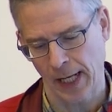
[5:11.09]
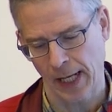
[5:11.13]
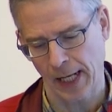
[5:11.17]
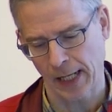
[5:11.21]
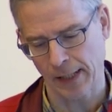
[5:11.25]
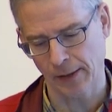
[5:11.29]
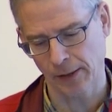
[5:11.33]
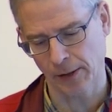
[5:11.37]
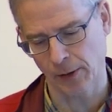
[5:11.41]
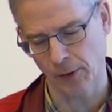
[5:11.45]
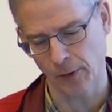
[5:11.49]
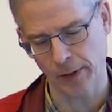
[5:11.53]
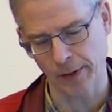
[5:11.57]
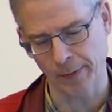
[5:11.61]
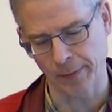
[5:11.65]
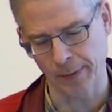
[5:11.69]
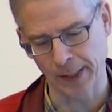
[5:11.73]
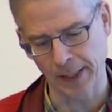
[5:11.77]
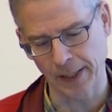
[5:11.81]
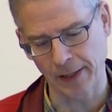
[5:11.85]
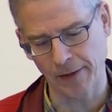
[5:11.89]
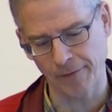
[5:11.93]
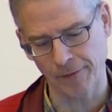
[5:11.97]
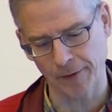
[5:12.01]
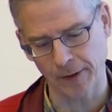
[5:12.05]
And so the
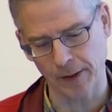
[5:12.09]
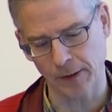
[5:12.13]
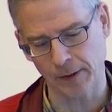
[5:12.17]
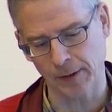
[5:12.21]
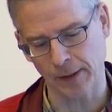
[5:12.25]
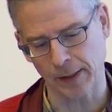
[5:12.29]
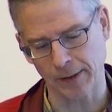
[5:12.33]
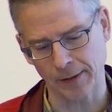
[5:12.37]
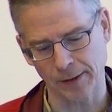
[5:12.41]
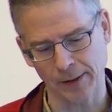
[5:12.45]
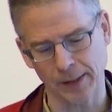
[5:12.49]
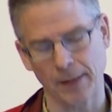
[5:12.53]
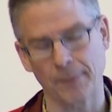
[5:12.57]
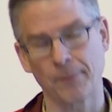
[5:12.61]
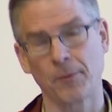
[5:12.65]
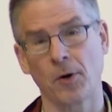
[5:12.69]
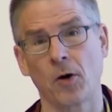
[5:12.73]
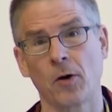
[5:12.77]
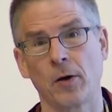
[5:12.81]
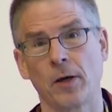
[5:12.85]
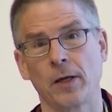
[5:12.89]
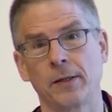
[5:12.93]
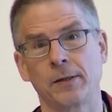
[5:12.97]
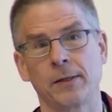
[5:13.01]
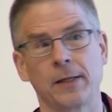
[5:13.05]
belief is that
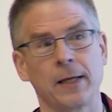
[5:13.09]
somehow,